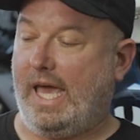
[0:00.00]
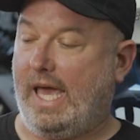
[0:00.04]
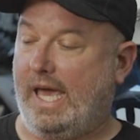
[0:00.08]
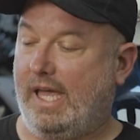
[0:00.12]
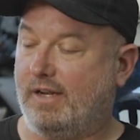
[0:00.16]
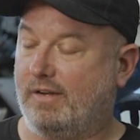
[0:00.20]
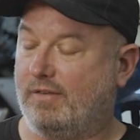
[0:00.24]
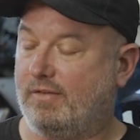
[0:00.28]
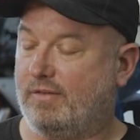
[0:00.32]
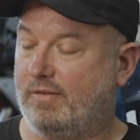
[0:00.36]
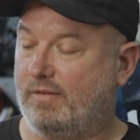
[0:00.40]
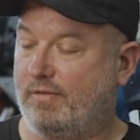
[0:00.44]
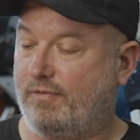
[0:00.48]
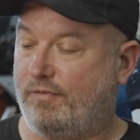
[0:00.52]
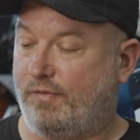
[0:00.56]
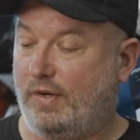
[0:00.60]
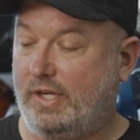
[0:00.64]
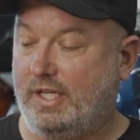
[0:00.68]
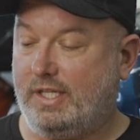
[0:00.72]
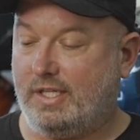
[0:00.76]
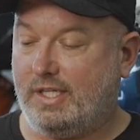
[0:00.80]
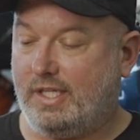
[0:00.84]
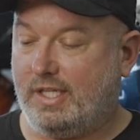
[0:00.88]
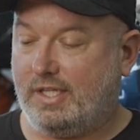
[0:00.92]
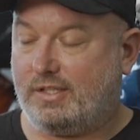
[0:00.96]
And
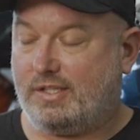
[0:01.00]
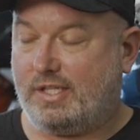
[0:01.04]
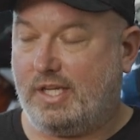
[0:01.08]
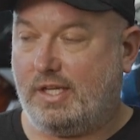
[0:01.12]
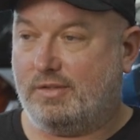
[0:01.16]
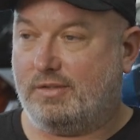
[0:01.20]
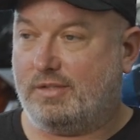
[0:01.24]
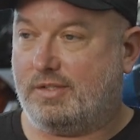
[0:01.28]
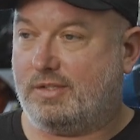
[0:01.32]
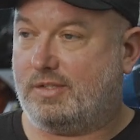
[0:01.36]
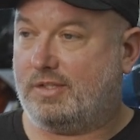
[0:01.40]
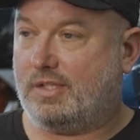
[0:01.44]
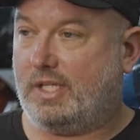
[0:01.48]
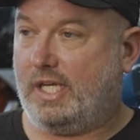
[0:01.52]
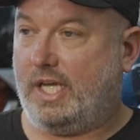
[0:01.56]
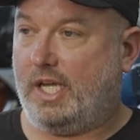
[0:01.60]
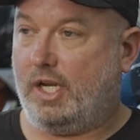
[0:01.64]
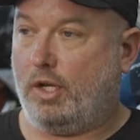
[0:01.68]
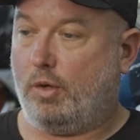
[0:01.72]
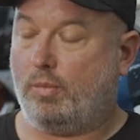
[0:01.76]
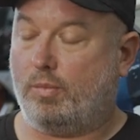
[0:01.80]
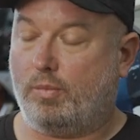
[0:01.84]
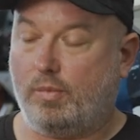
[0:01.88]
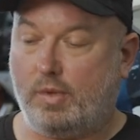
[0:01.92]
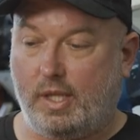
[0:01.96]
frankly, it sounds,
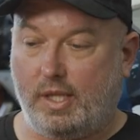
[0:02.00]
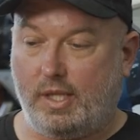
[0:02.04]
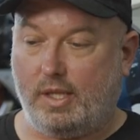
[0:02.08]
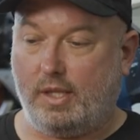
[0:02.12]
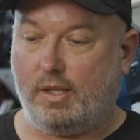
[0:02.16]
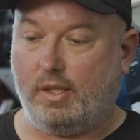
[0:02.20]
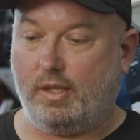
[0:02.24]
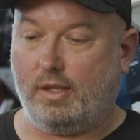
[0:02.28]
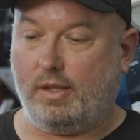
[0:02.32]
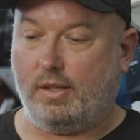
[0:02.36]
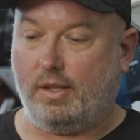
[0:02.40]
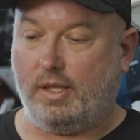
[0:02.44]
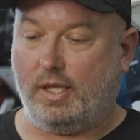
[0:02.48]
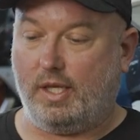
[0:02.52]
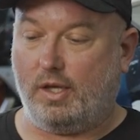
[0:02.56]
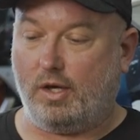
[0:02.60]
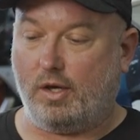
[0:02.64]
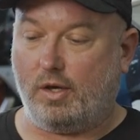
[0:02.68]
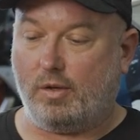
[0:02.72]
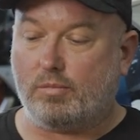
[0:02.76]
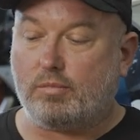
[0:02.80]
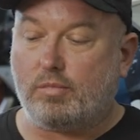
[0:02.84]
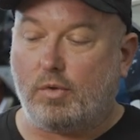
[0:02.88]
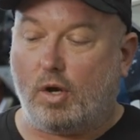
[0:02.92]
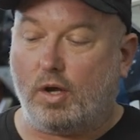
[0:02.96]
the
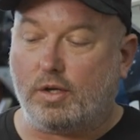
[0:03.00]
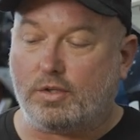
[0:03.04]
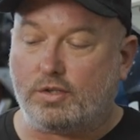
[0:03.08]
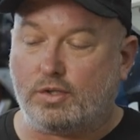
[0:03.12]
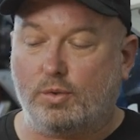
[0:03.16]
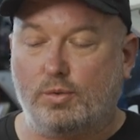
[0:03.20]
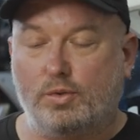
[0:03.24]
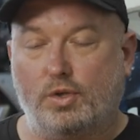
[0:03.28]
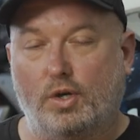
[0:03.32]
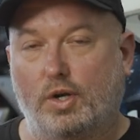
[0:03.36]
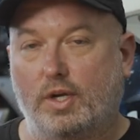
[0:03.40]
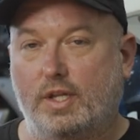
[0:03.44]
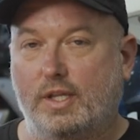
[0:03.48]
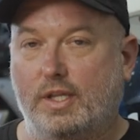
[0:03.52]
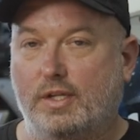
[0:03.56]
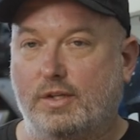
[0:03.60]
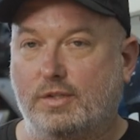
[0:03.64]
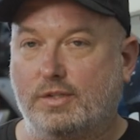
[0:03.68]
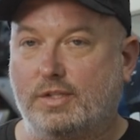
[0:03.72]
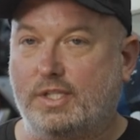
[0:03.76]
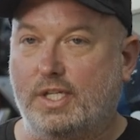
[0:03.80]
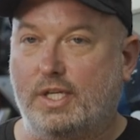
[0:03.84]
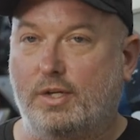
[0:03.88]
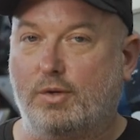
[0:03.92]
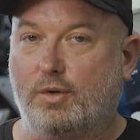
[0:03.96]
also dirty
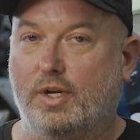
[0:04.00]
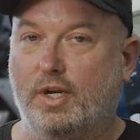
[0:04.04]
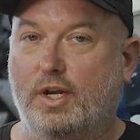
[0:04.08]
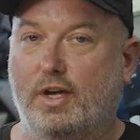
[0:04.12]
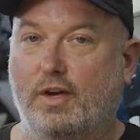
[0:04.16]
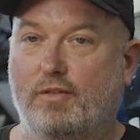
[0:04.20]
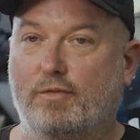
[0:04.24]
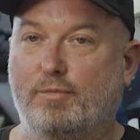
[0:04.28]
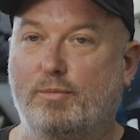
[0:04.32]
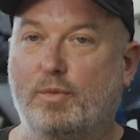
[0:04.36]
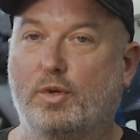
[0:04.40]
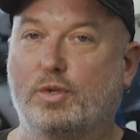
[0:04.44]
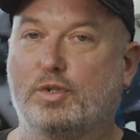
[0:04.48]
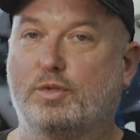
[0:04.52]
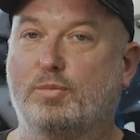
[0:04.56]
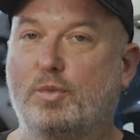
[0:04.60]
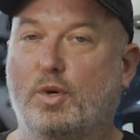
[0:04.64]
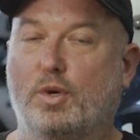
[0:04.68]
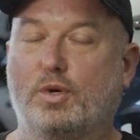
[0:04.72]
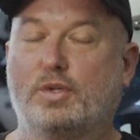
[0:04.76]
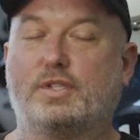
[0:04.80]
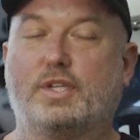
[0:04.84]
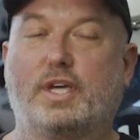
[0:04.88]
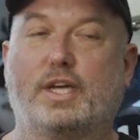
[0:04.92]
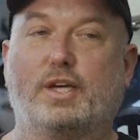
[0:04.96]
little secret of most
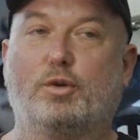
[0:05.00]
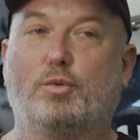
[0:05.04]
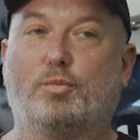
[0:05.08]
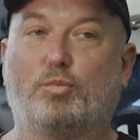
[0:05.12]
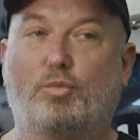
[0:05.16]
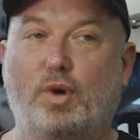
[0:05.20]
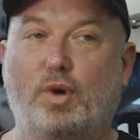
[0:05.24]
motorcycle